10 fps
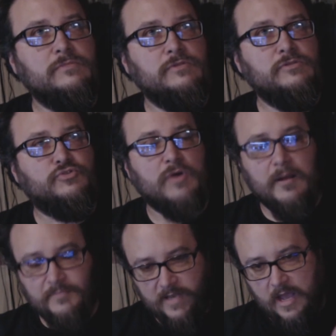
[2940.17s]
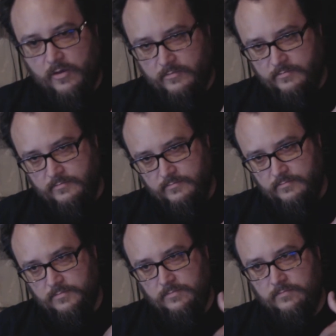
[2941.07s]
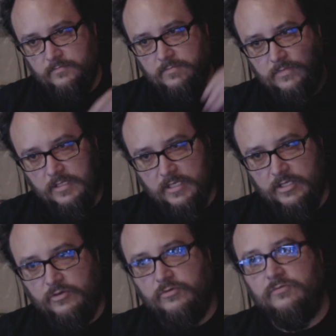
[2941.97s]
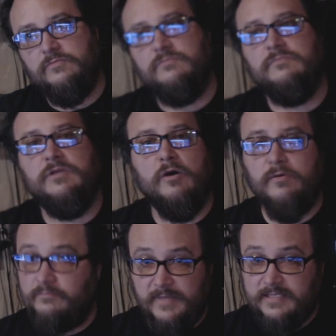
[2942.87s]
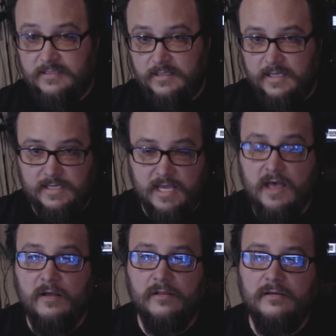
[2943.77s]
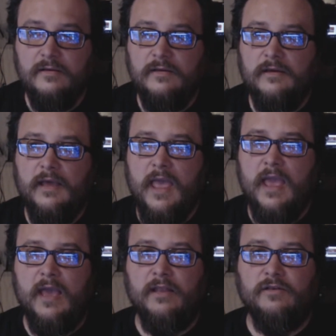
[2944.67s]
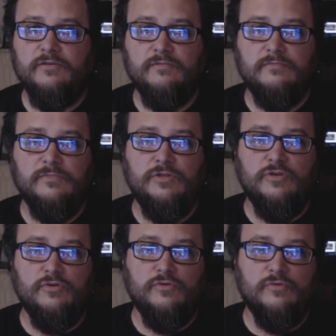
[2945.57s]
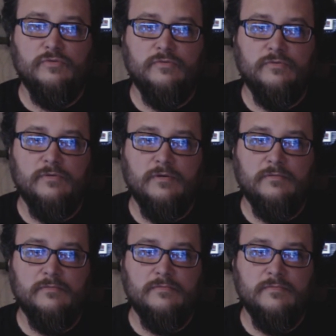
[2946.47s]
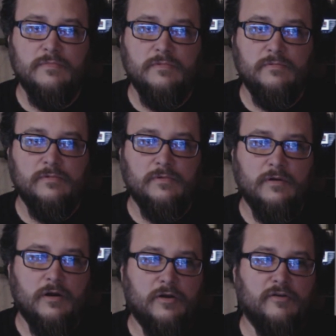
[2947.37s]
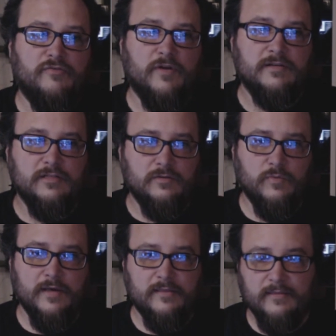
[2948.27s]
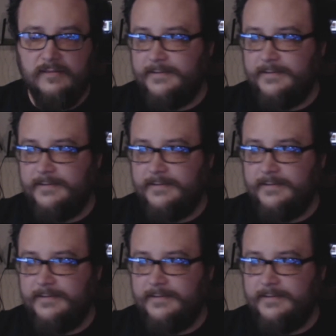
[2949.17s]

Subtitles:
drop down, and you go basically into hell, and you are confronted with